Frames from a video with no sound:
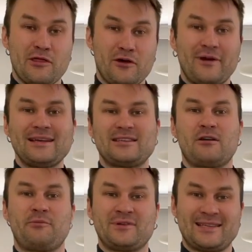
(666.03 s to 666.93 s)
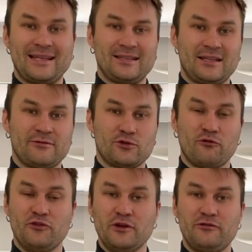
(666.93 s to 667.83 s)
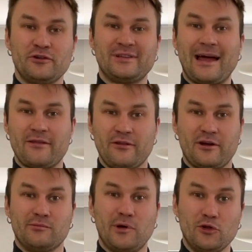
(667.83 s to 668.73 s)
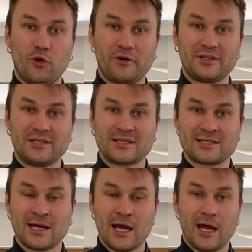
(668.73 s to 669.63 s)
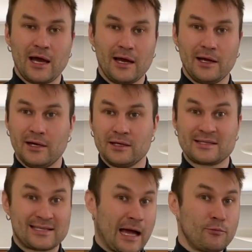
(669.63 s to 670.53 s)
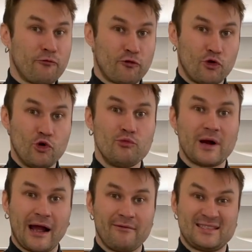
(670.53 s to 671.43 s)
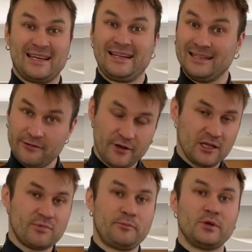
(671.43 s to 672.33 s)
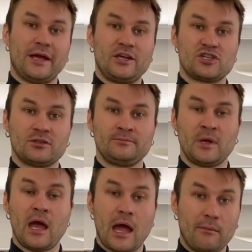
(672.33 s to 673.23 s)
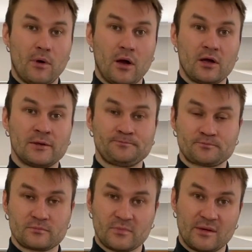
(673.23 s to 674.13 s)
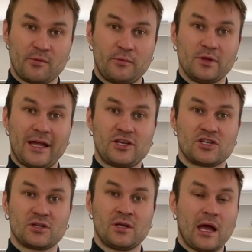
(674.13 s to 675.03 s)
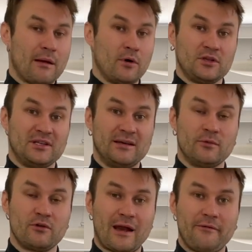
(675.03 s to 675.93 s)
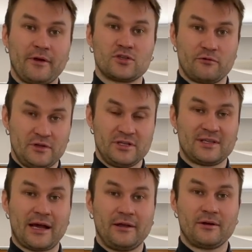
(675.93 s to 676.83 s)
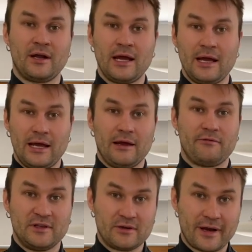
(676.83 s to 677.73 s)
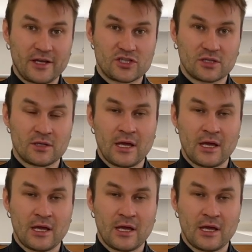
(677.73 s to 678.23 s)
The rest are representatives of different ethnical minorities, some of whom have a significant population among the demographics of the entire federation.